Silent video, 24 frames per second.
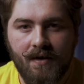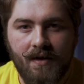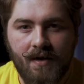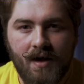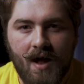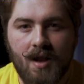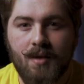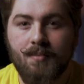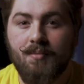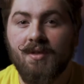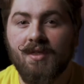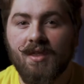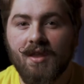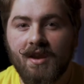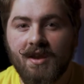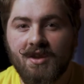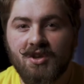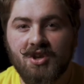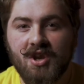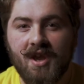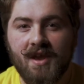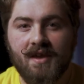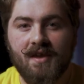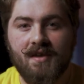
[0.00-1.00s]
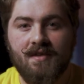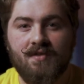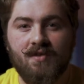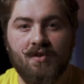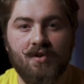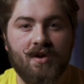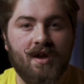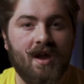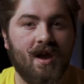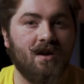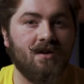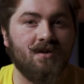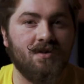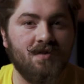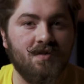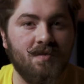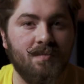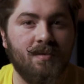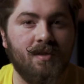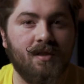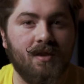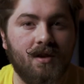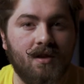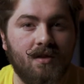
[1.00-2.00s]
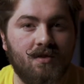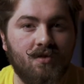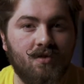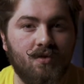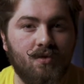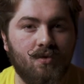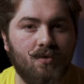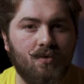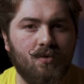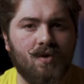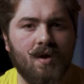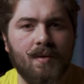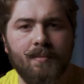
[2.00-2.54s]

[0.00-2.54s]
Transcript: An ability check is your character's ability to